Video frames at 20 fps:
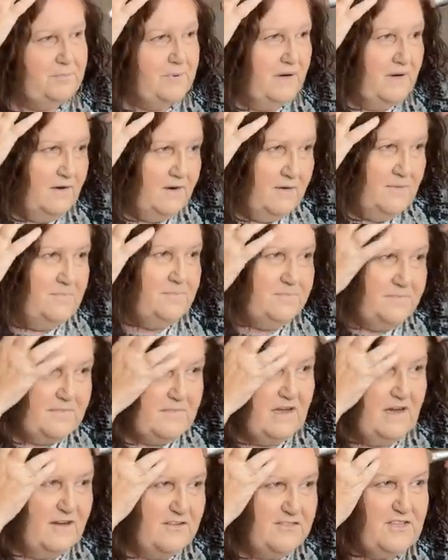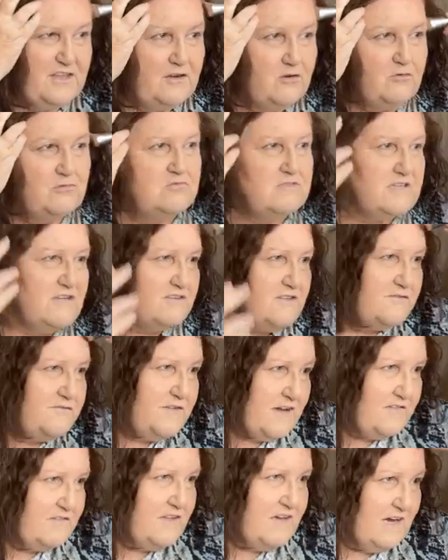But I think also the
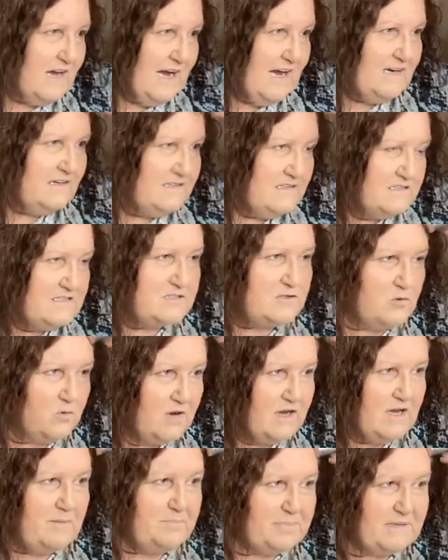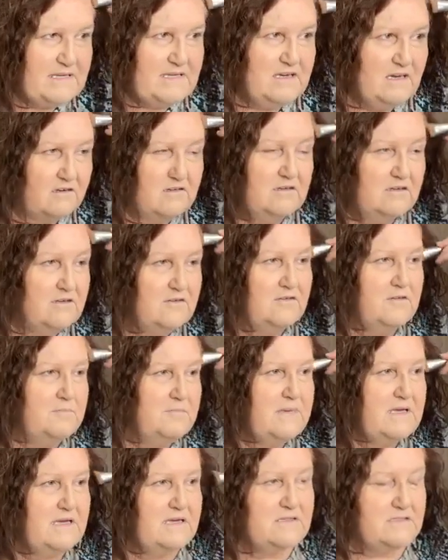fact that Alan's quite a bit younger
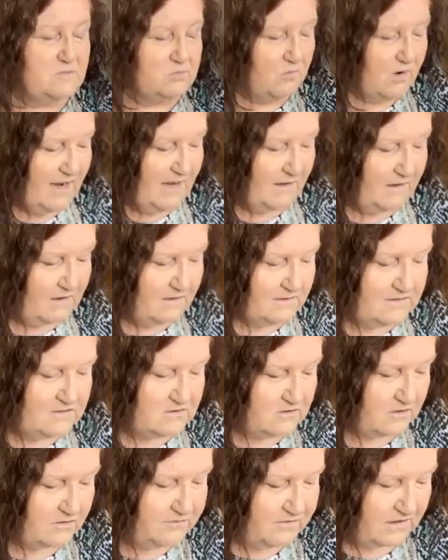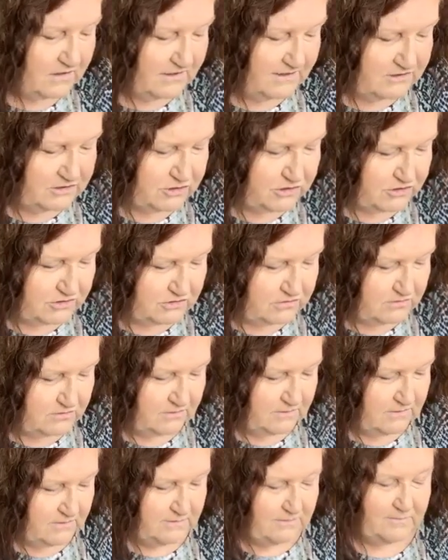than me as well, I sort of like just
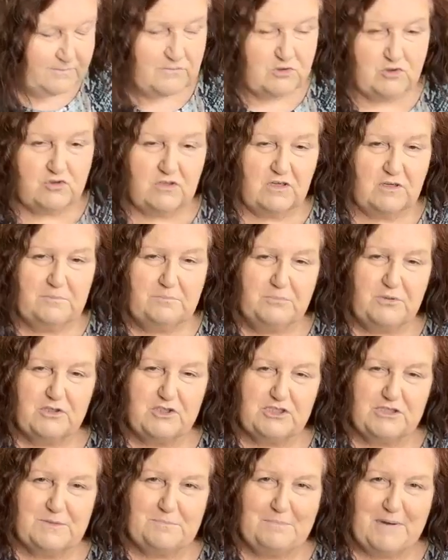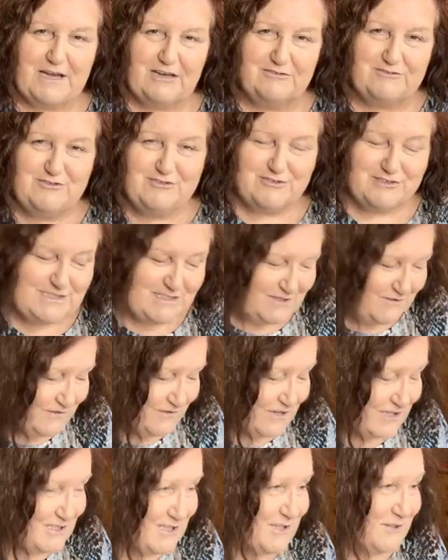try and push the boundaries
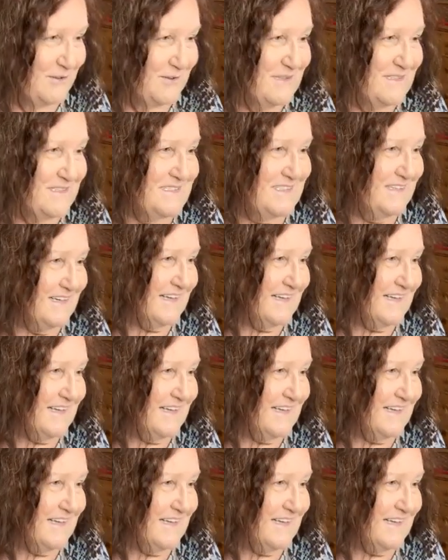for as long